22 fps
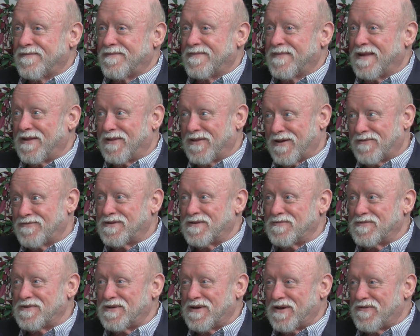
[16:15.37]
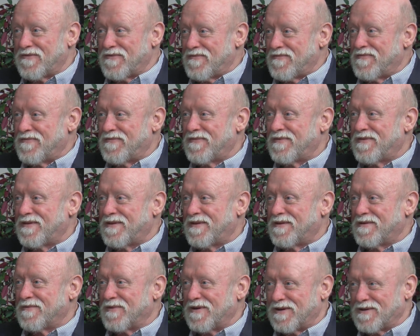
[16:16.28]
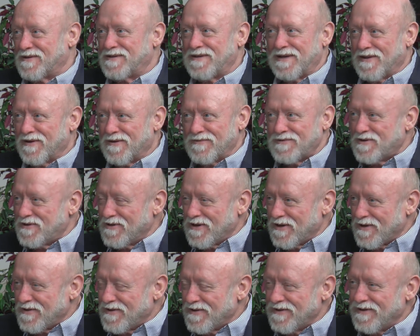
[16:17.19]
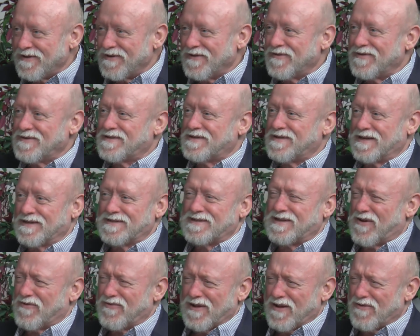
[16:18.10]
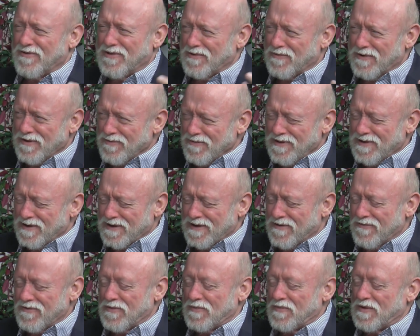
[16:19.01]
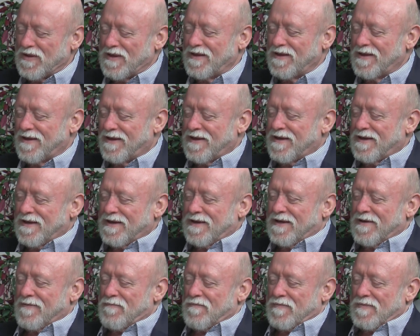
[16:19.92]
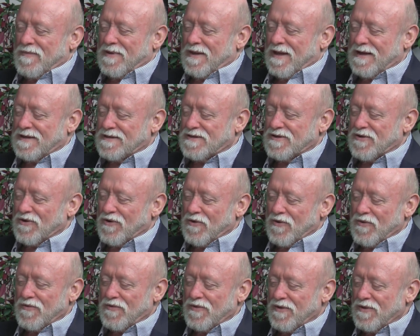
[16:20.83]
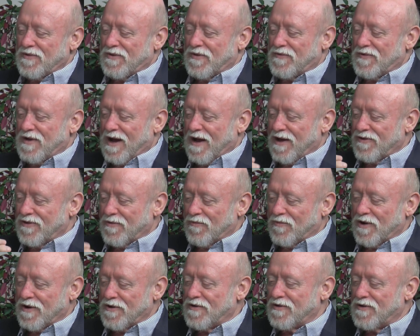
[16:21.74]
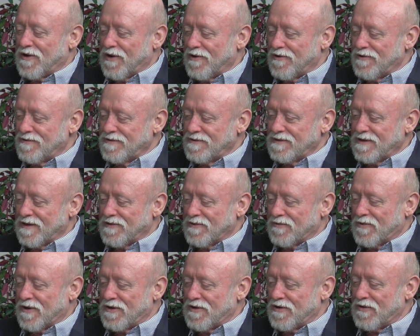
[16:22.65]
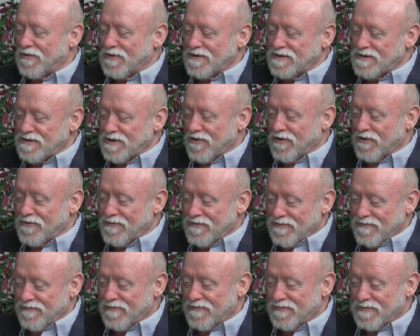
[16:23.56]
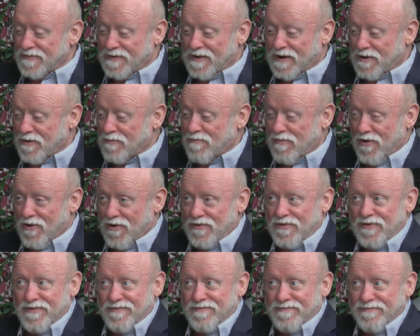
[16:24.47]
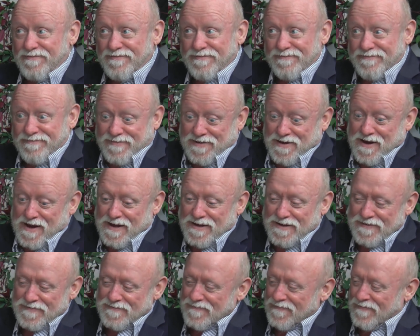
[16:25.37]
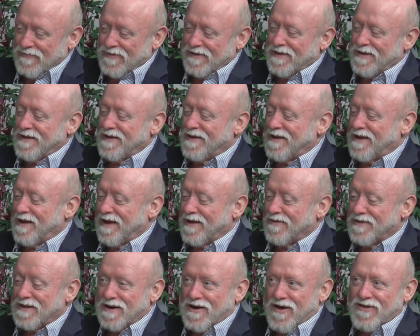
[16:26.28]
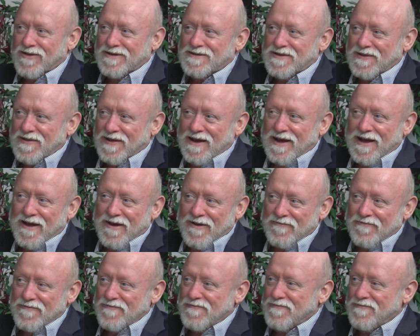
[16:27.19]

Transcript: he loves himself because he loves good. You know, it's not self love in the way we think of it. But. Sure. And so you've got the one who knows and the one who is known. They're both God and the knowledge that they have.